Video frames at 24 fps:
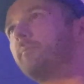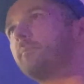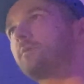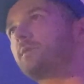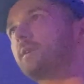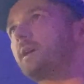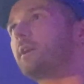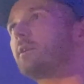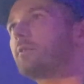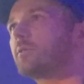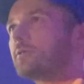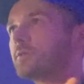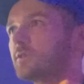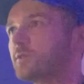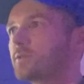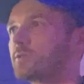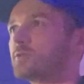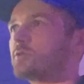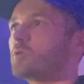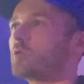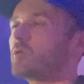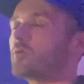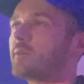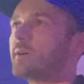tells a
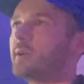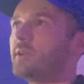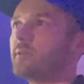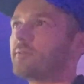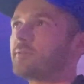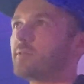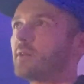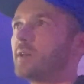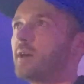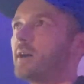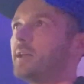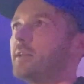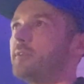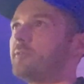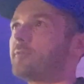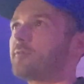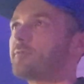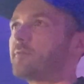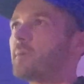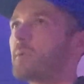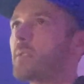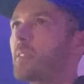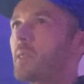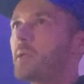story of
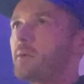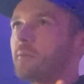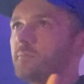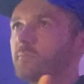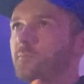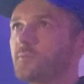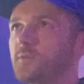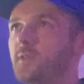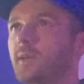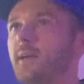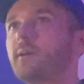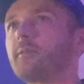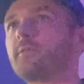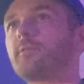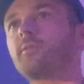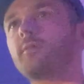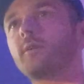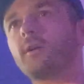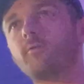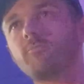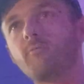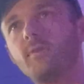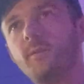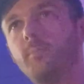life, death,
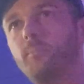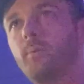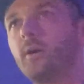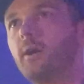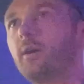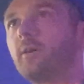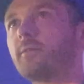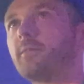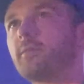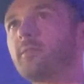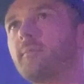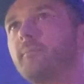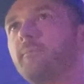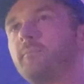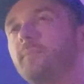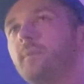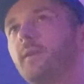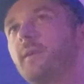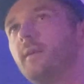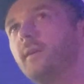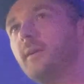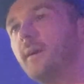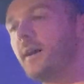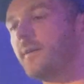and rebirth.
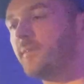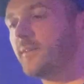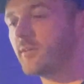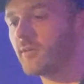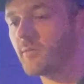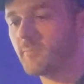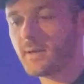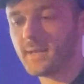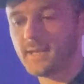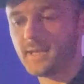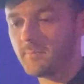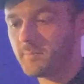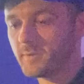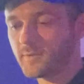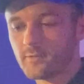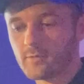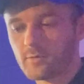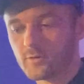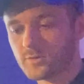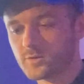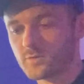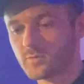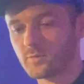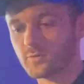And there are many
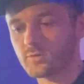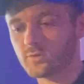mythological